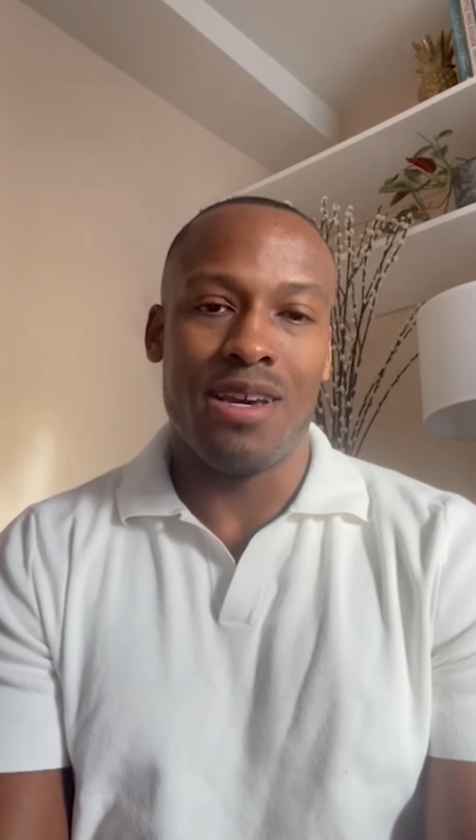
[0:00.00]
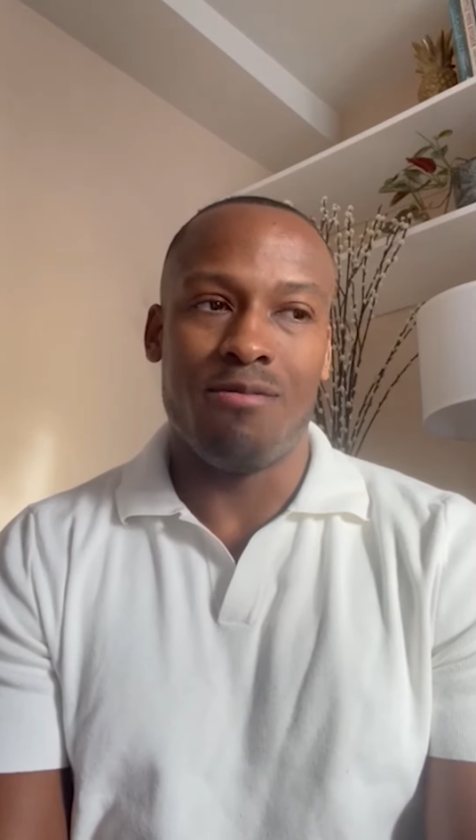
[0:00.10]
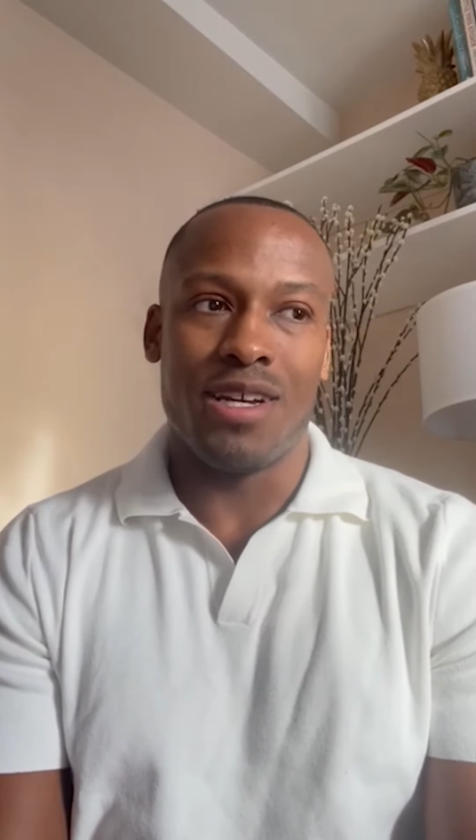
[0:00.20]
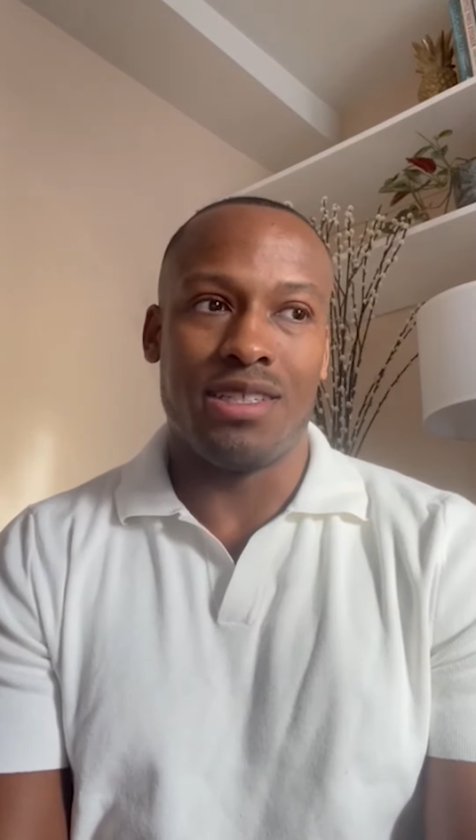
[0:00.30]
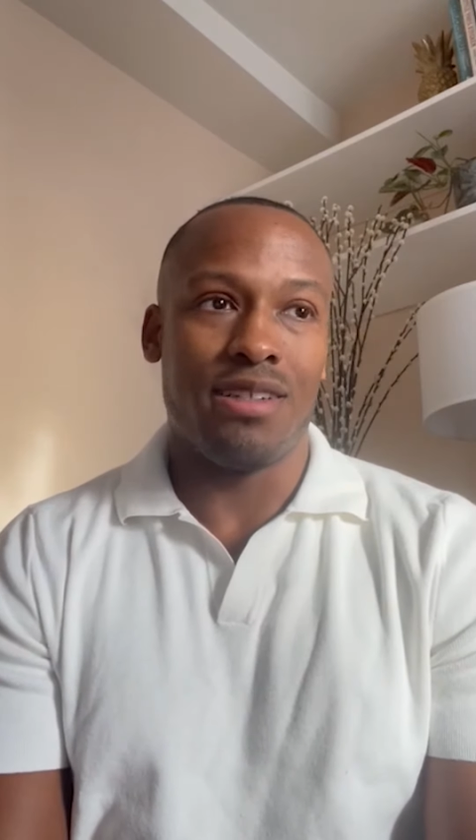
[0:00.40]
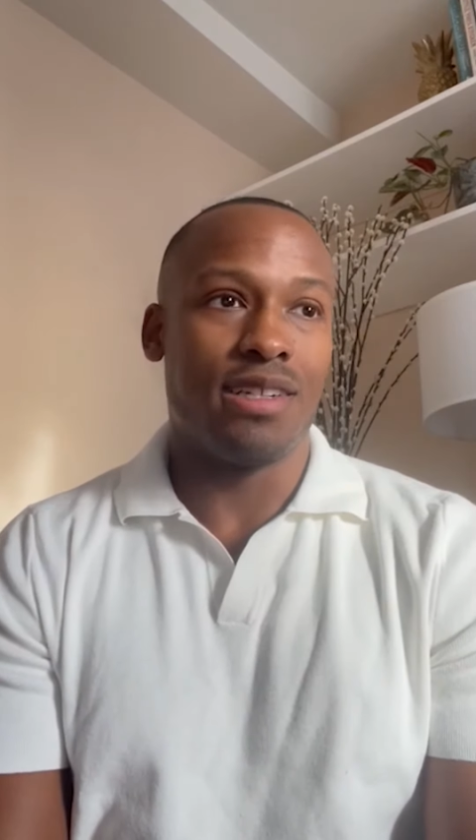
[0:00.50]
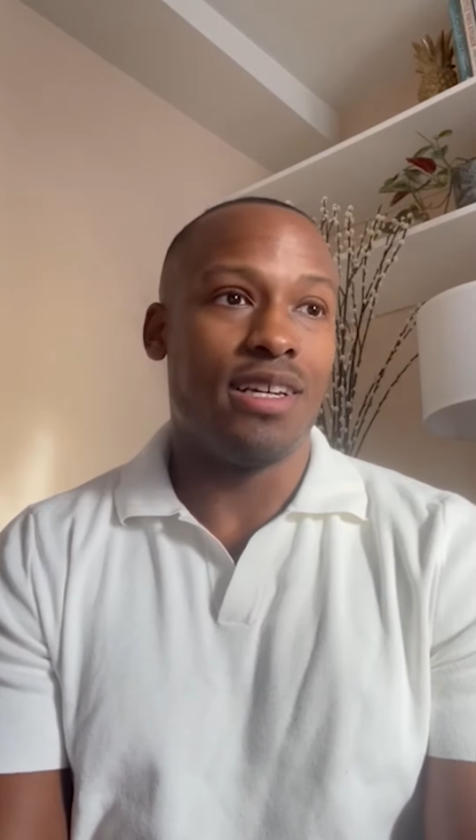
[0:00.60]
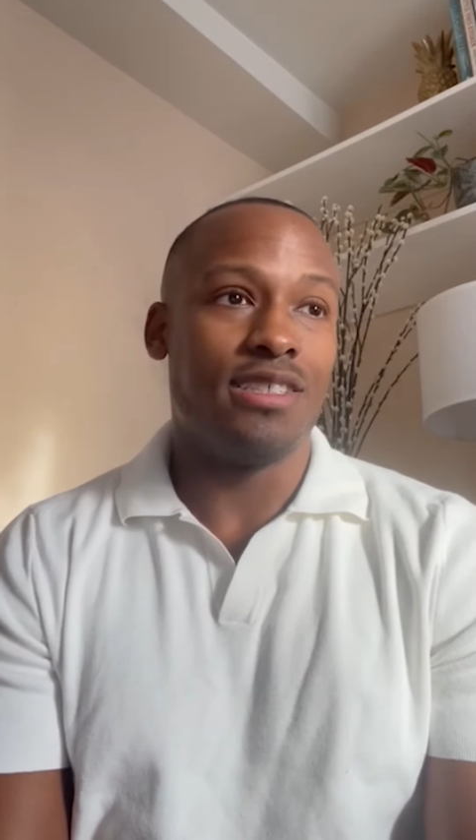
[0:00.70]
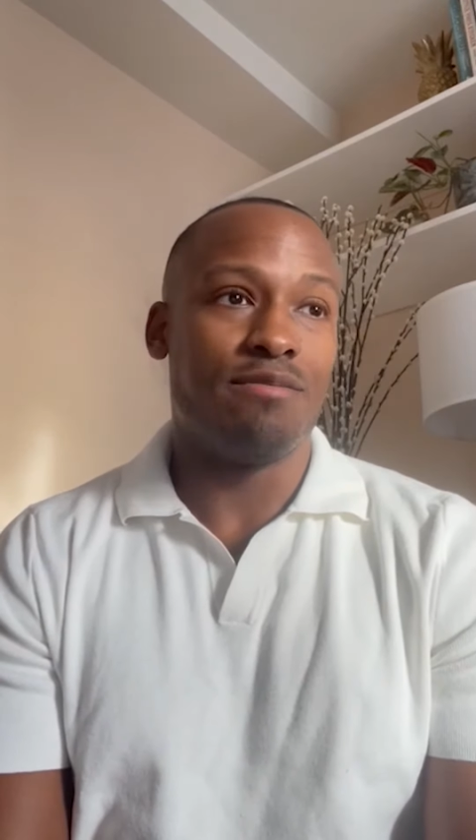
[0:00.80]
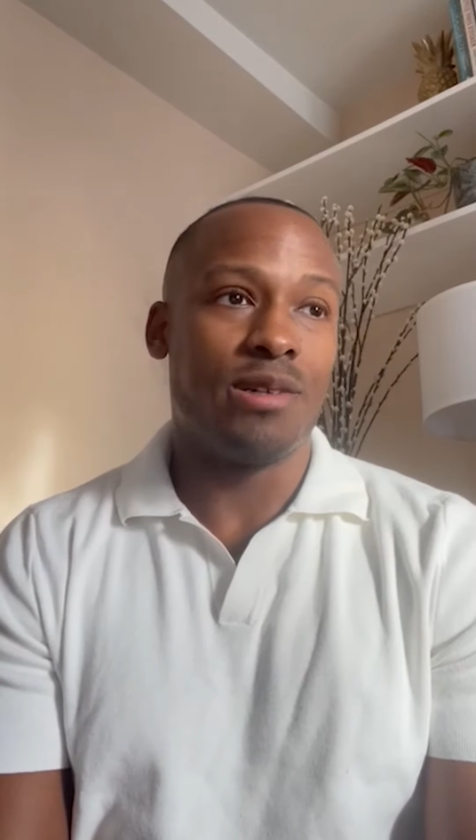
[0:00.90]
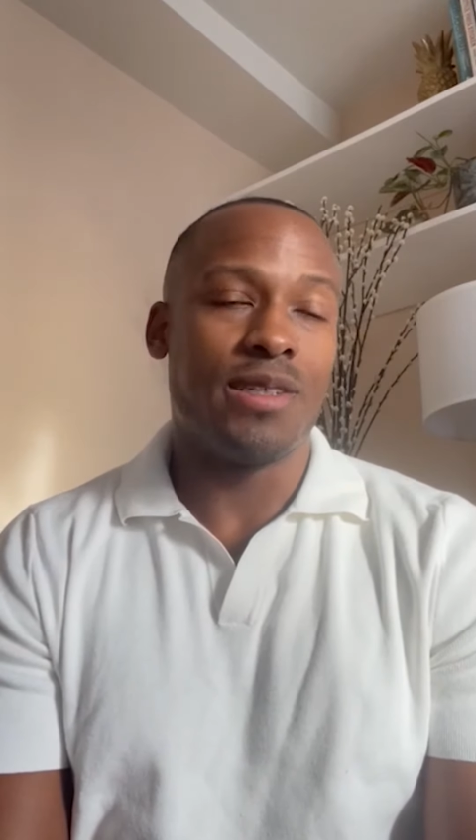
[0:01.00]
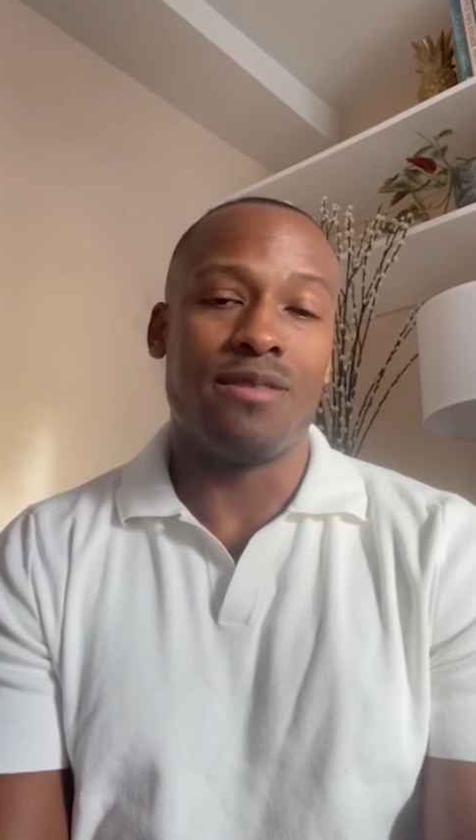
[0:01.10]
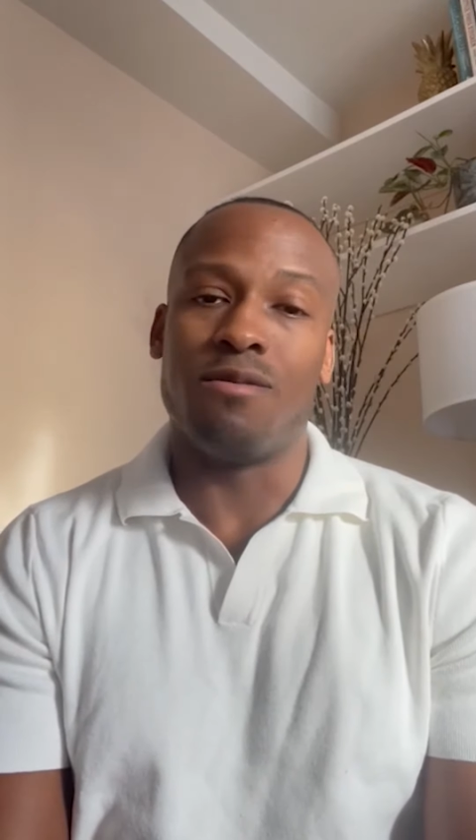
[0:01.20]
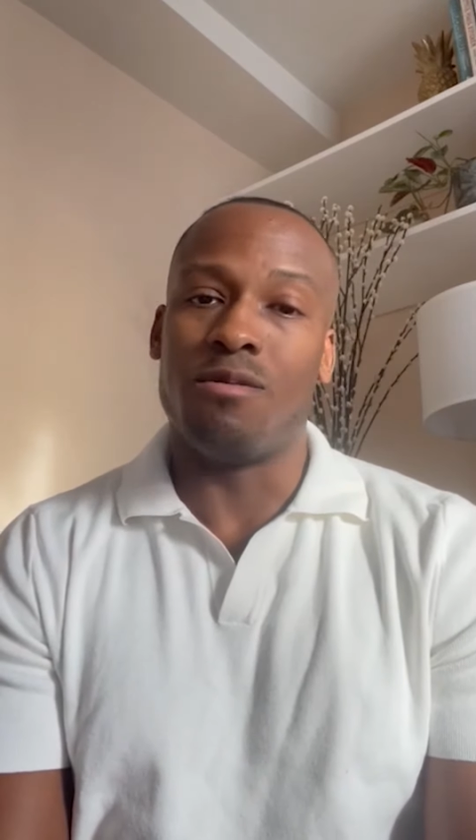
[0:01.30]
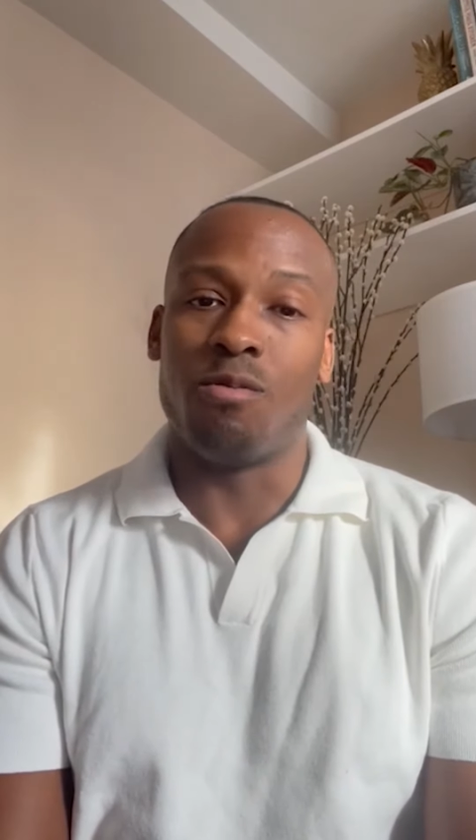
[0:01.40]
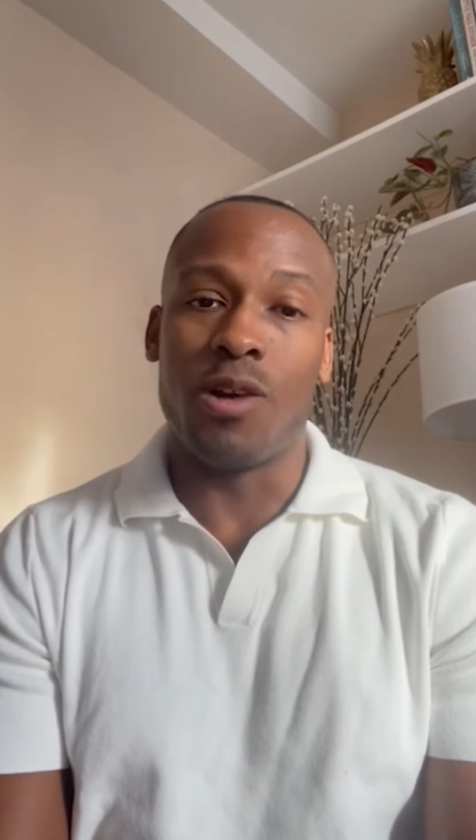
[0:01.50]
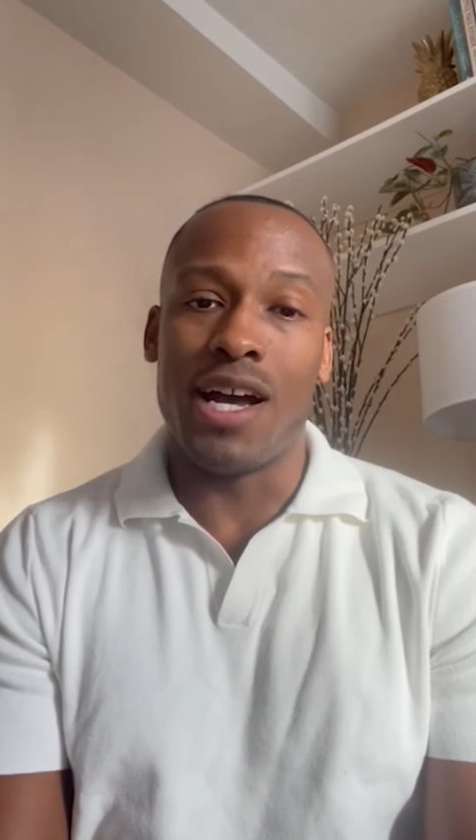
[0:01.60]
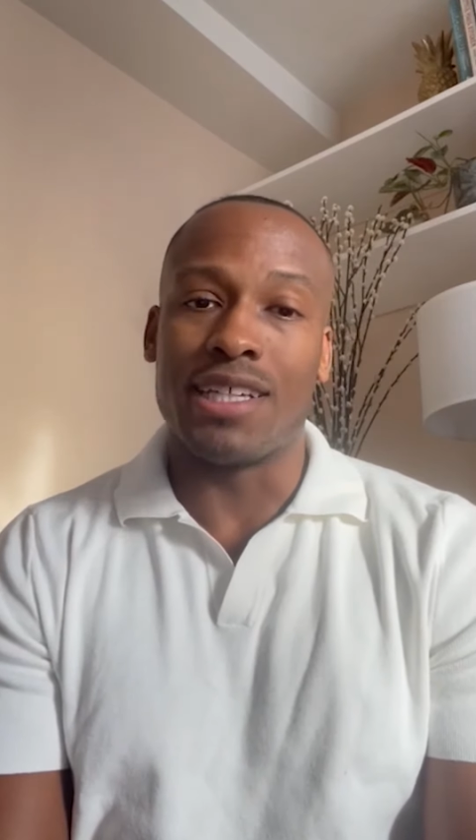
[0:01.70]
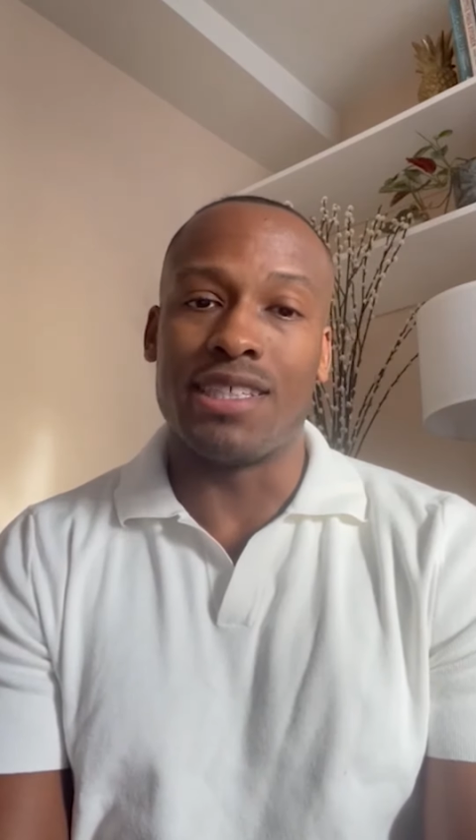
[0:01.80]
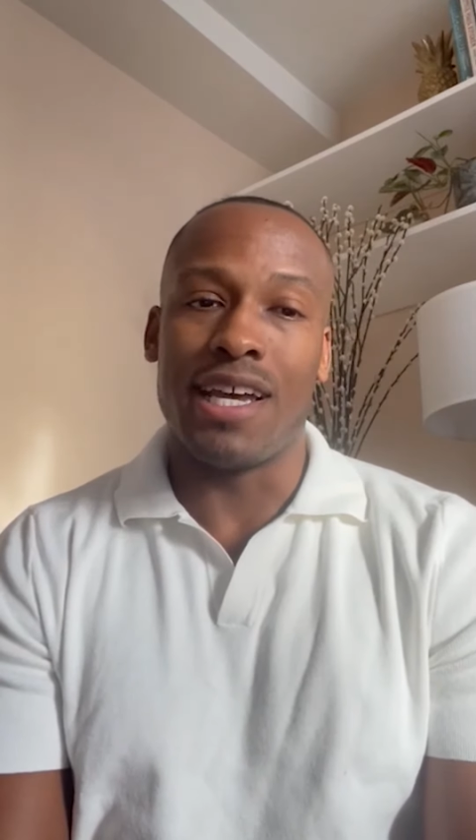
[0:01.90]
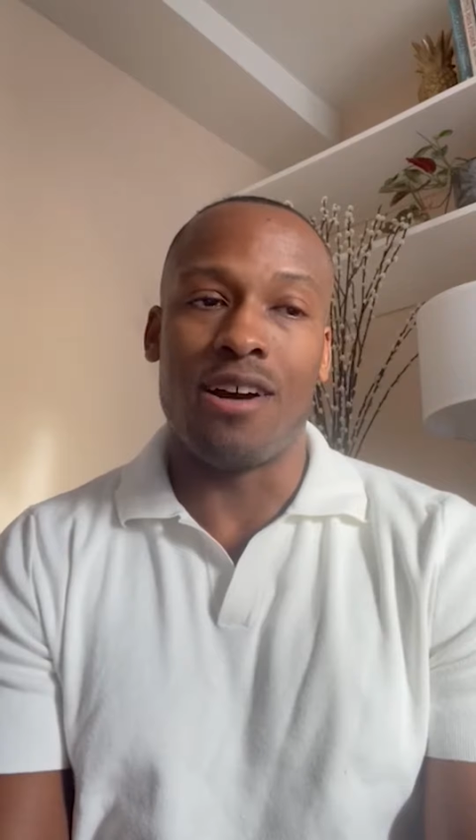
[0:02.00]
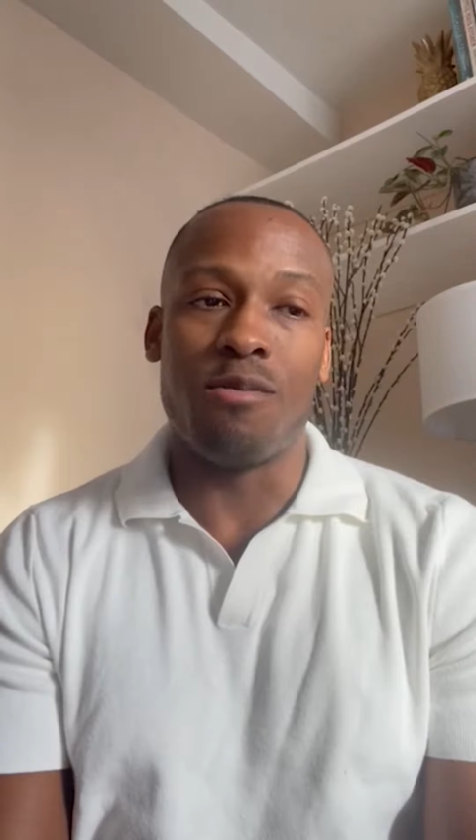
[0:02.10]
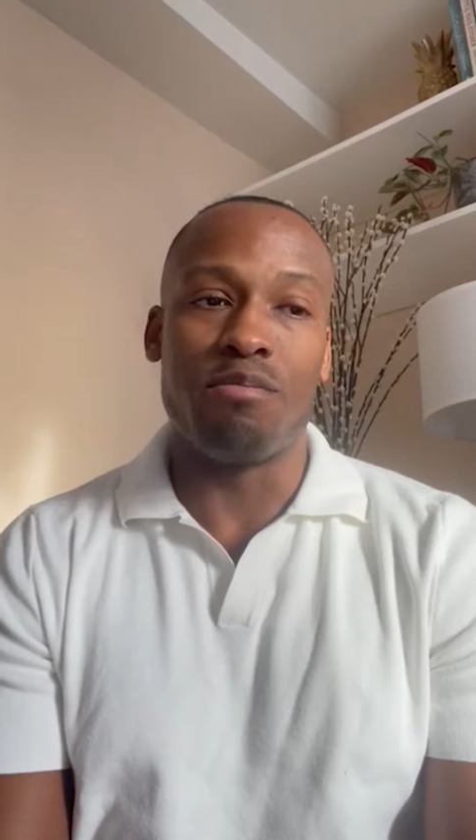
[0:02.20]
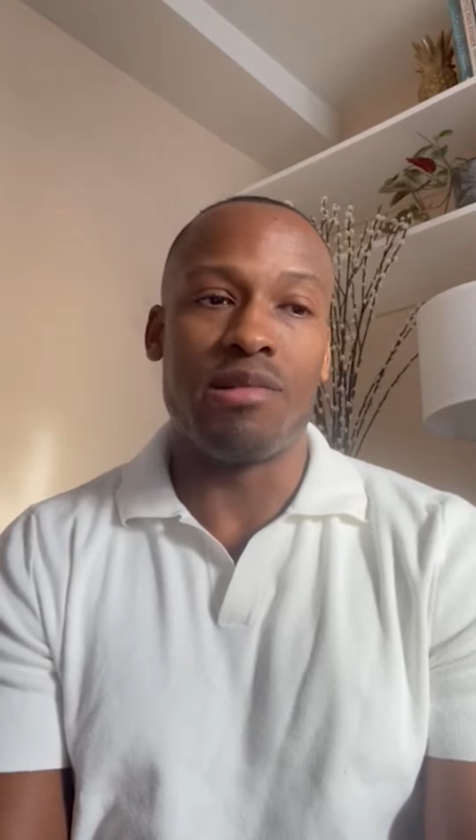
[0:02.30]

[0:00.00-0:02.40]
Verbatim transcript: we're doing loads of brilliant work to help